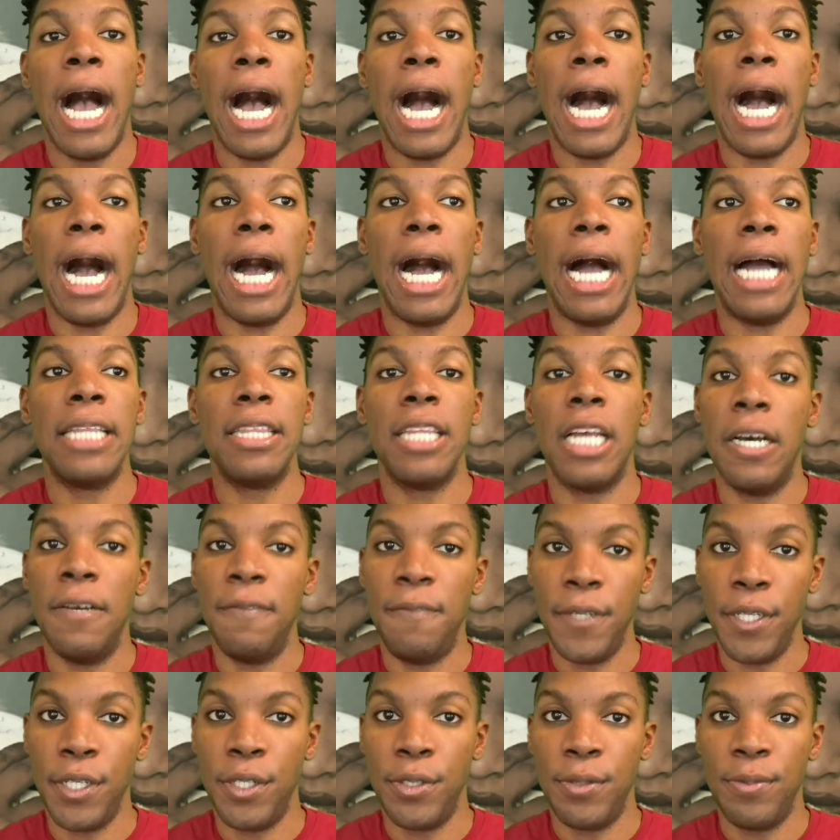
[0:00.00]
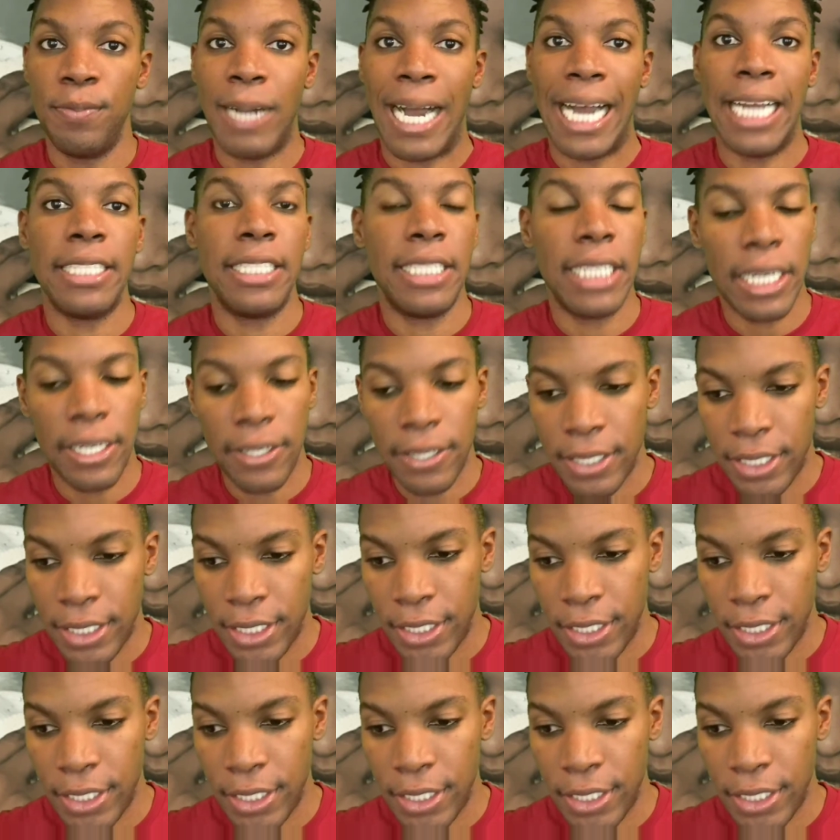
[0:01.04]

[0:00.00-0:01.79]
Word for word: I love you, I cherish